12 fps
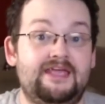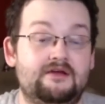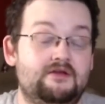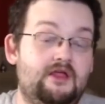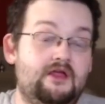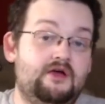
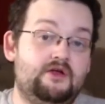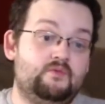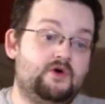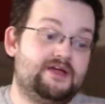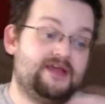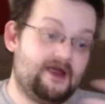Learn
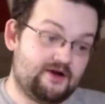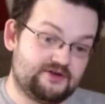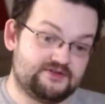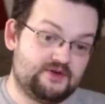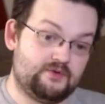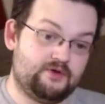what characters
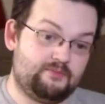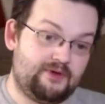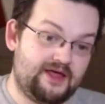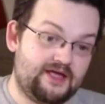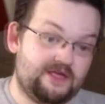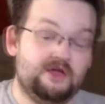they want to
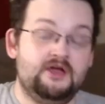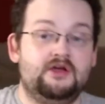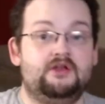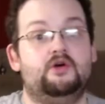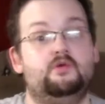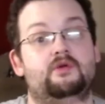play.
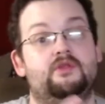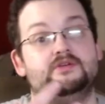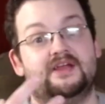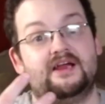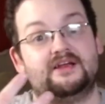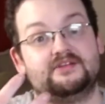Learn what those
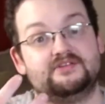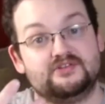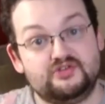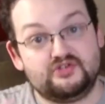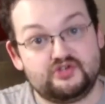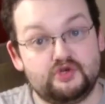characters
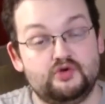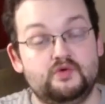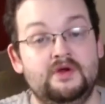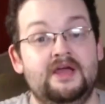can do.